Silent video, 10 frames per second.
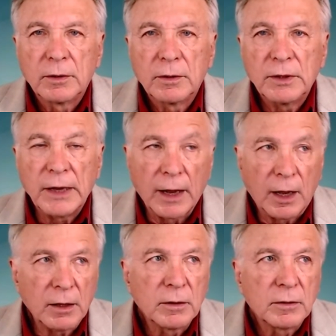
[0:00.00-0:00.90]

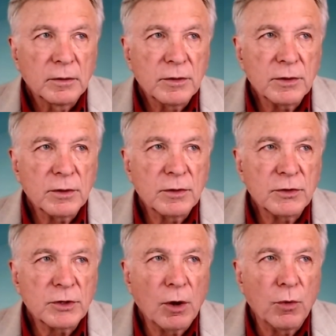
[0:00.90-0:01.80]
yeah, uh,
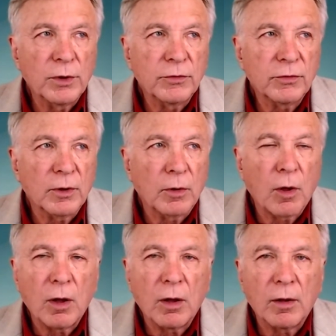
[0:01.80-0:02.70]
so is the
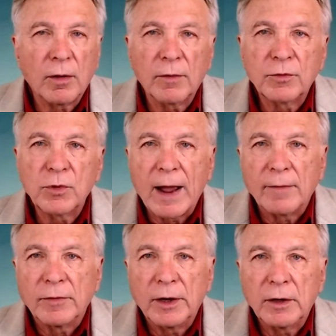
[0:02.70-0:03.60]
law of
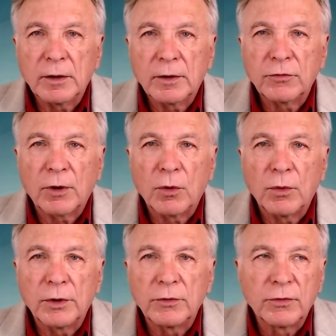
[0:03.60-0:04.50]
gravity, and so
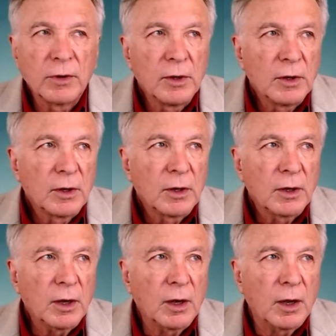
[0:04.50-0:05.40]
is
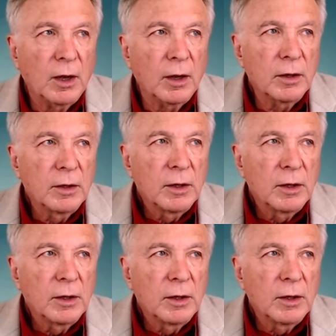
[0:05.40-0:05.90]
uh,